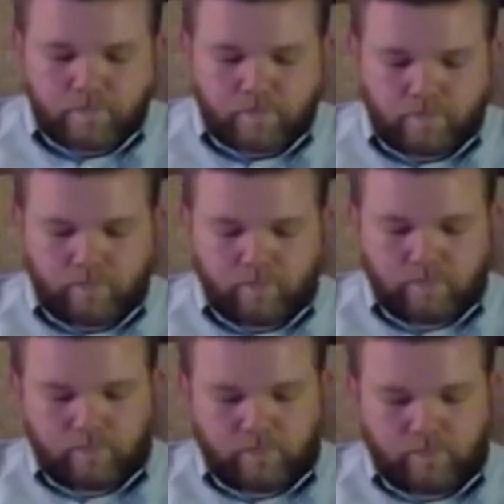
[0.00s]

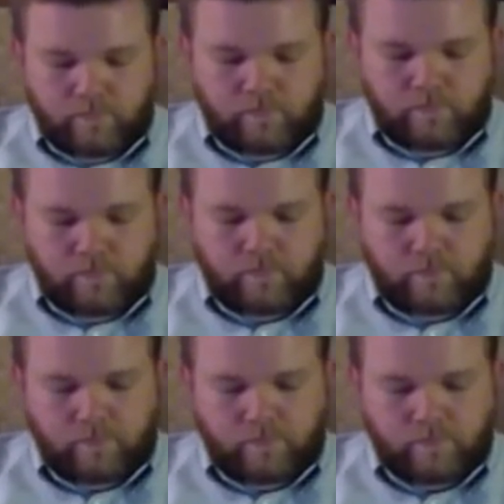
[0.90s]

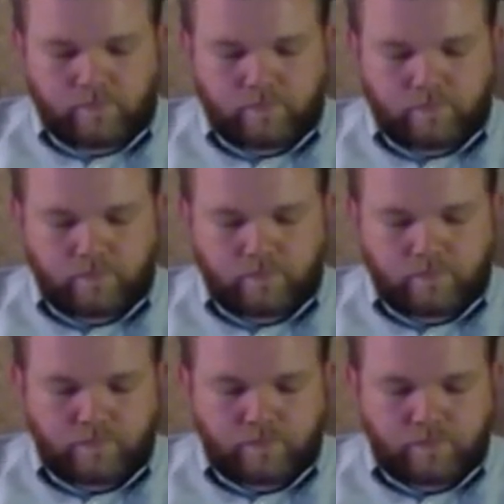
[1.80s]

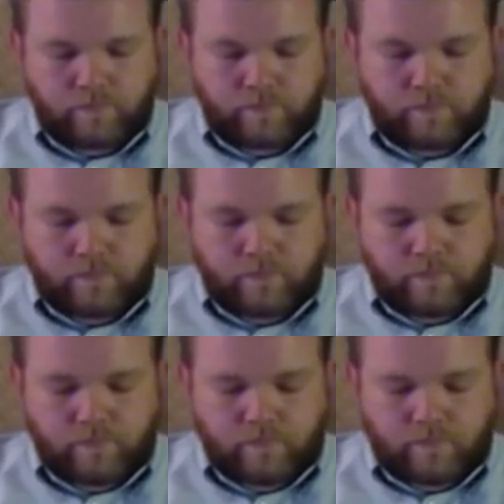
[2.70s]

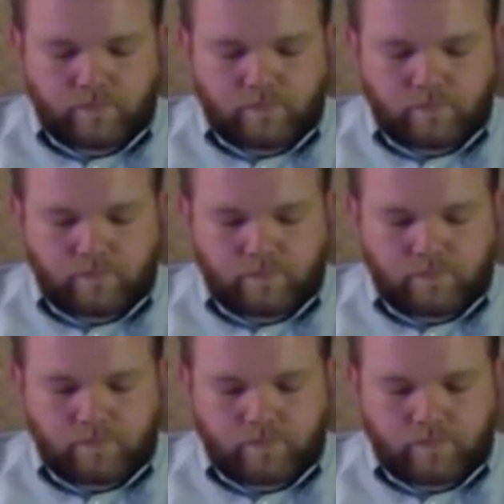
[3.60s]

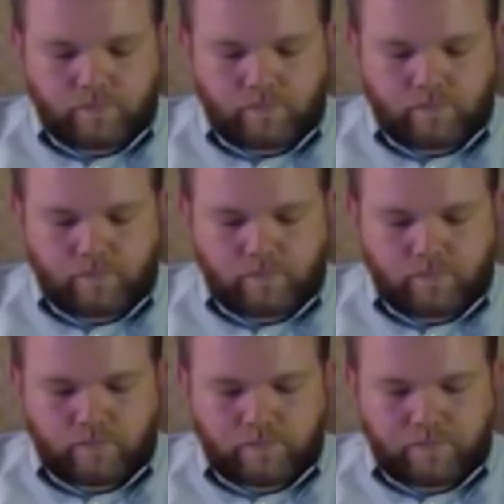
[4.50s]

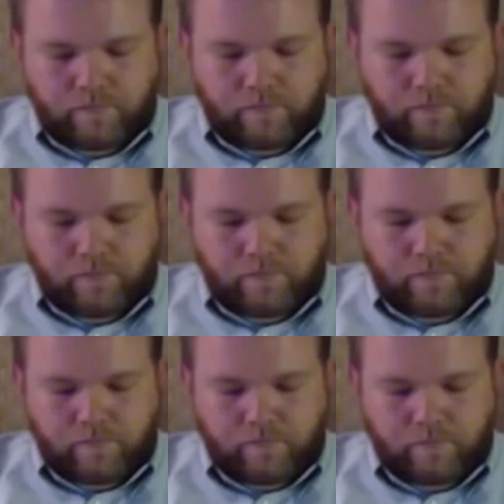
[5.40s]

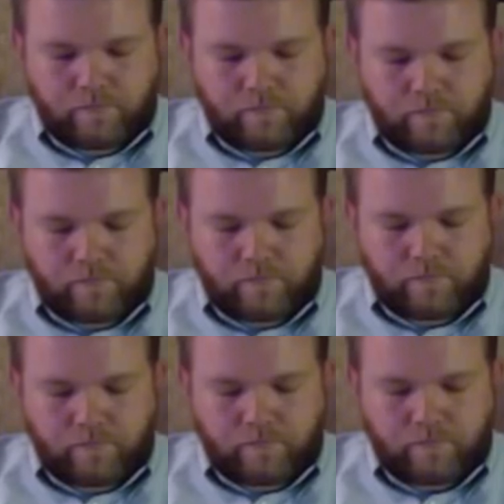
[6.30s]

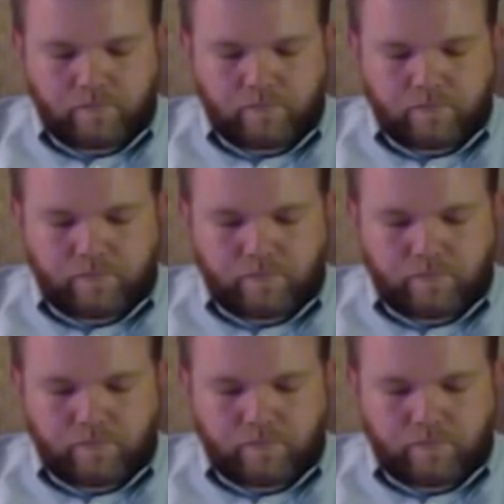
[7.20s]
(silence)